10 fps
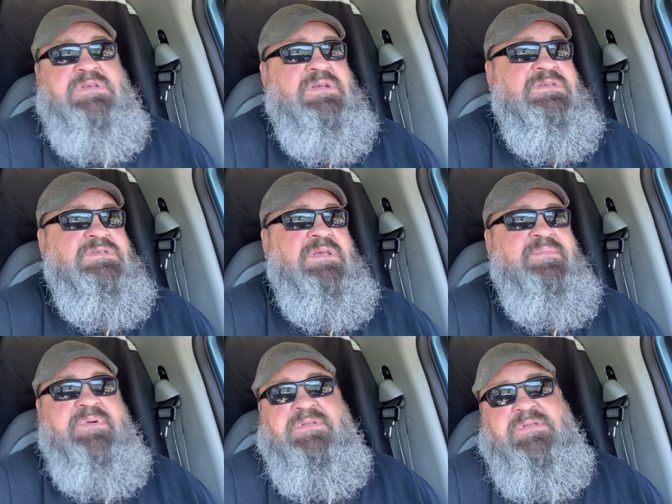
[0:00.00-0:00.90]
like I
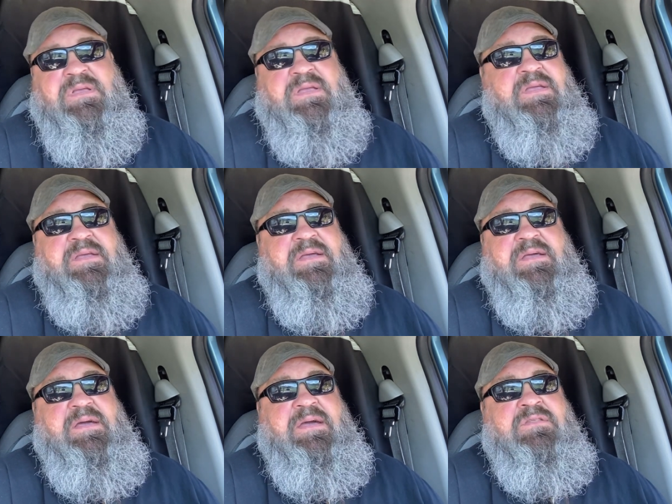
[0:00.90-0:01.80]
said, but
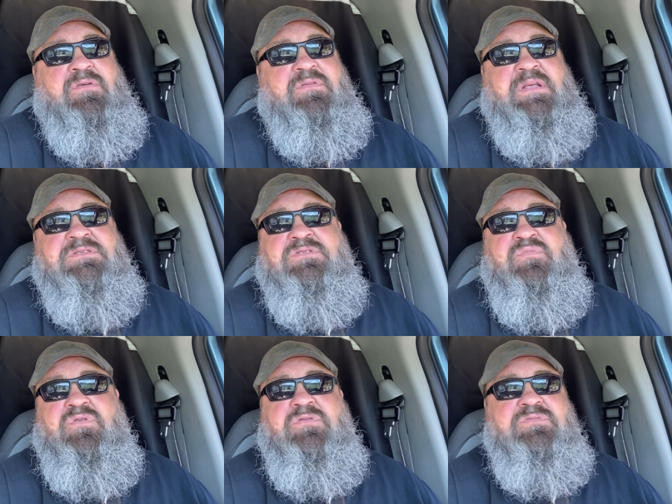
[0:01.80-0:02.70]
I know that's the
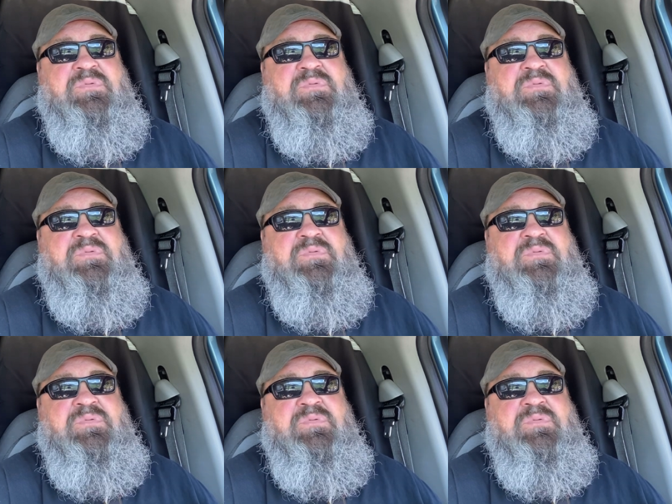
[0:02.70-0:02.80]
world.